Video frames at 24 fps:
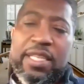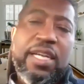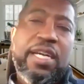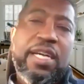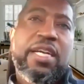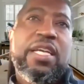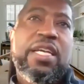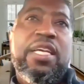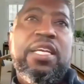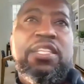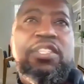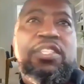a
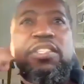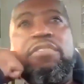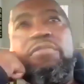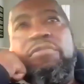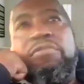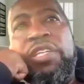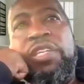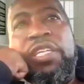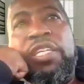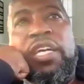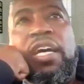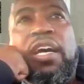
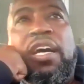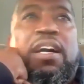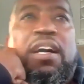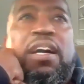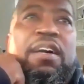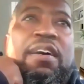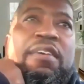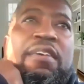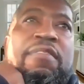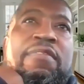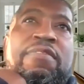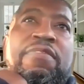history
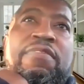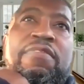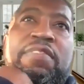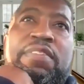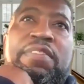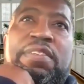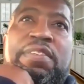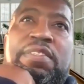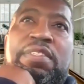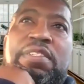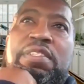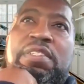of
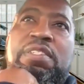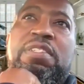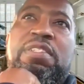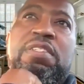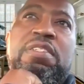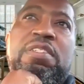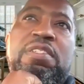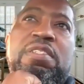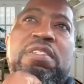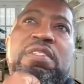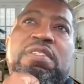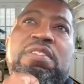
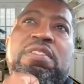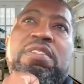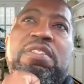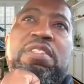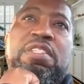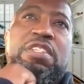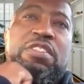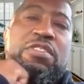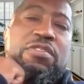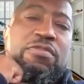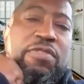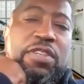
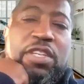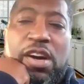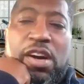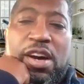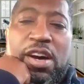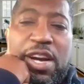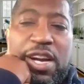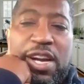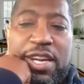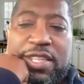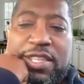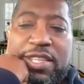
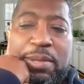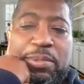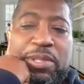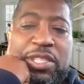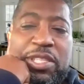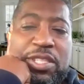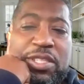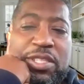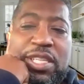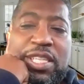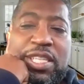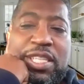disregard. I'm
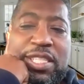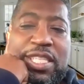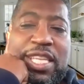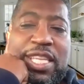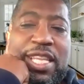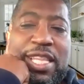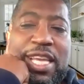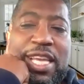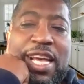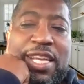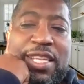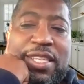just going to say
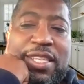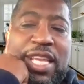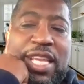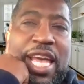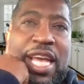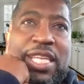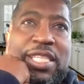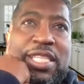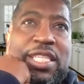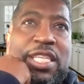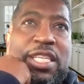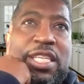that
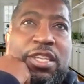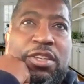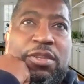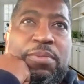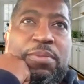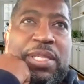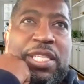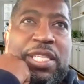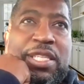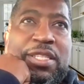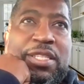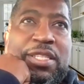anti
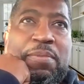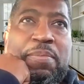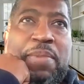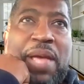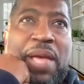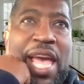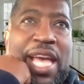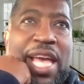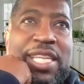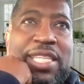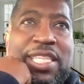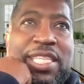humanism,
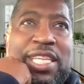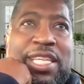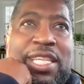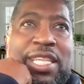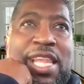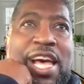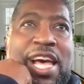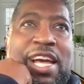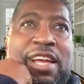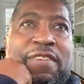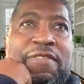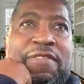anti
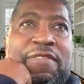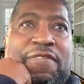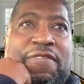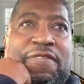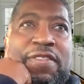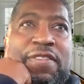life.